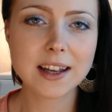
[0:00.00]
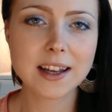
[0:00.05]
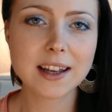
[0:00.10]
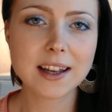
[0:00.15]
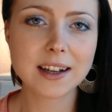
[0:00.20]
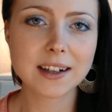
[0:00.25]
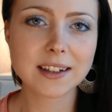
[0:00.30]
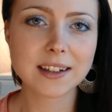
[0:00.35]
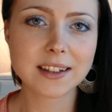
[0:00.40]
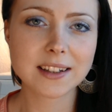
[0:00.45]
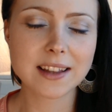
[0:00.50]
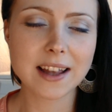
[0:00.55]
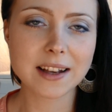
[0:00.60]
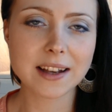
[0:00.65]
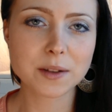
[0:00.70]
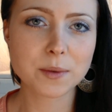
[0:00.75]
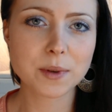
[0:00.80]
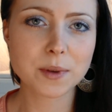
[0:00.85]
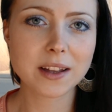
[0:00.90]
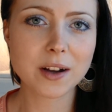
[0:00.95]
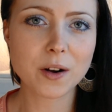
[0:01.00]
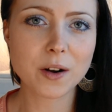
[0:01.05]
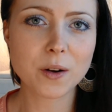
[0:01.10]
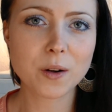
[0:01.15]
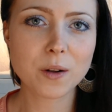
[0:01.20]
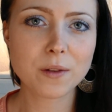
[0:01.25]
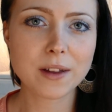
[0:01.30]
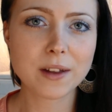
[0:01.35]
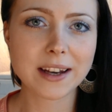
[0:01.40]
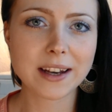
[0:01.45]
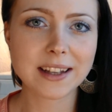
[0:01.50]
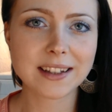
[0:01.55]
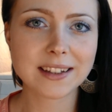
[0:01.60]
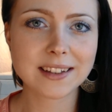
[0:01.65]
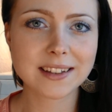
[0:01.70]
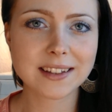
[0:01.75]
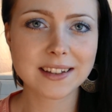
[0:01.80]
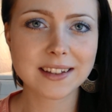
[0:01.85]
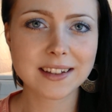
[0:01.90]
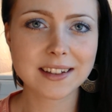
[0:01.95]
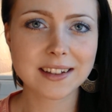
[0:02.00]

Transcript: because that's really all that is